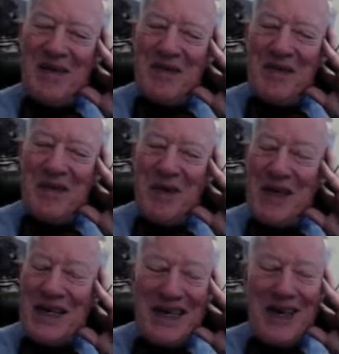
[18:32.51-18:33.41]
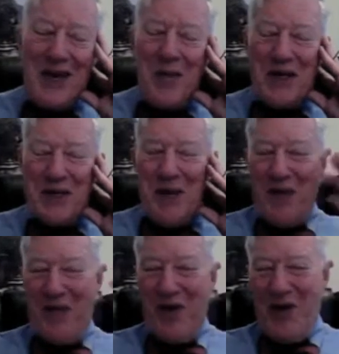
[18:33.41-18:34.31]
really didn't know much about
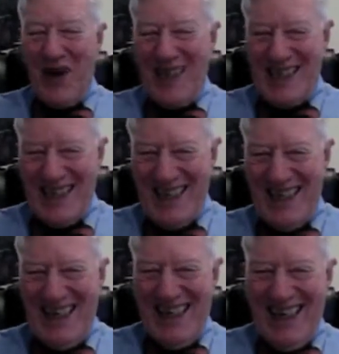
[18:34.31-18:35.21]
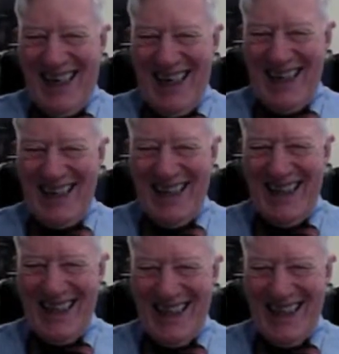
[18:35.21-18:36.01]
fundraising, and